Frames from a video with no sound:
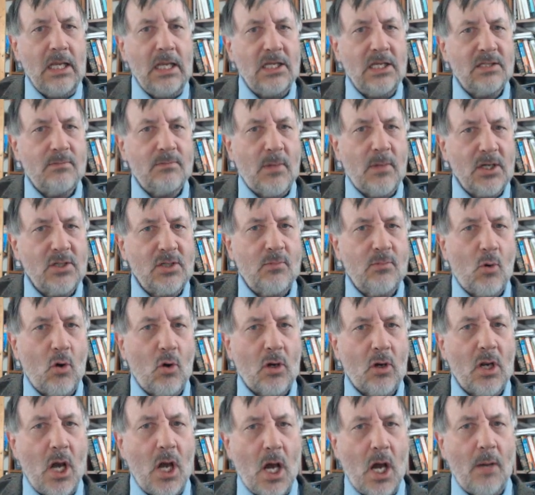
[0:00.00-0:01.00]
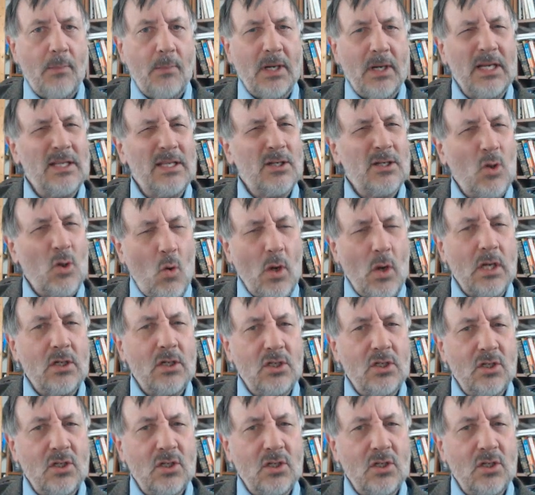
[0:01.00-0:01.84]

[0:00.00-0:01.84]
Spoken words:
is much more common, and the going